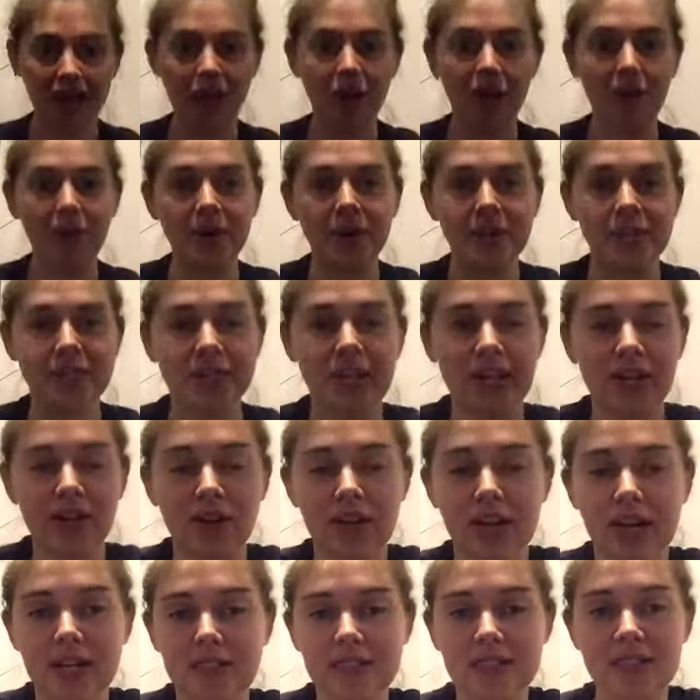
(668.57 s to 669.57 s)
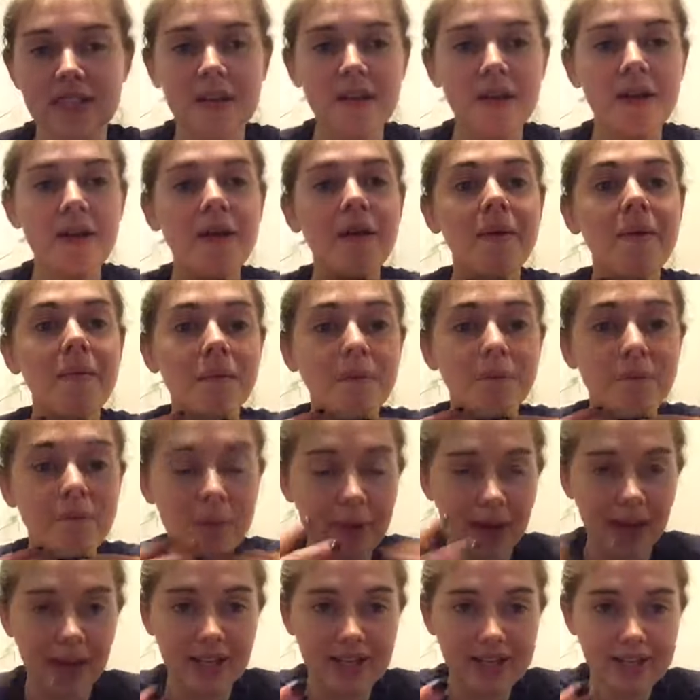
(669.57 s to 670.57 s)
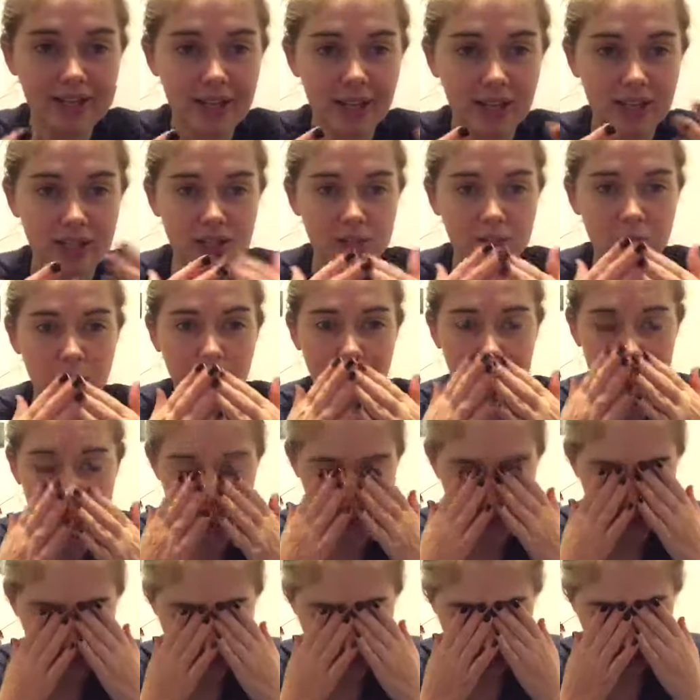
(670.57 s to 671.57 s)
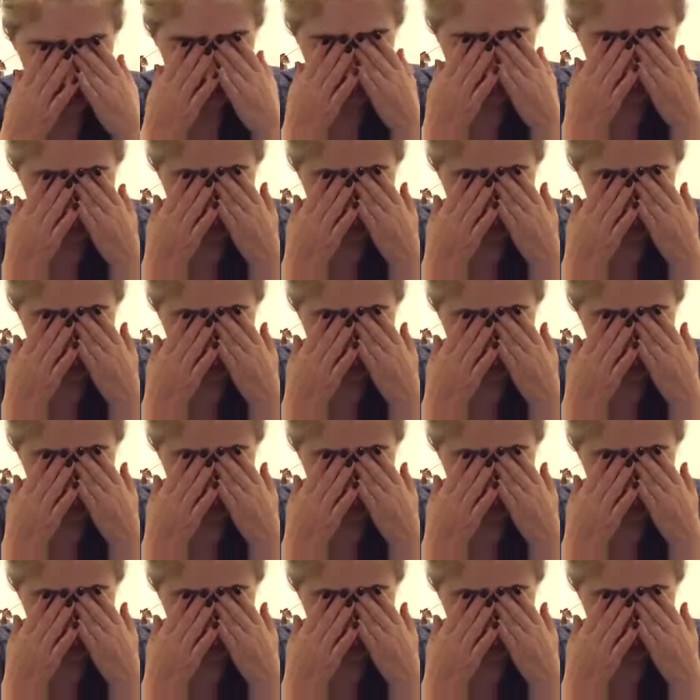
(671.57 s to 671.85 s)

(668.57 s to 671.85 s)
I always digress. But I just wanted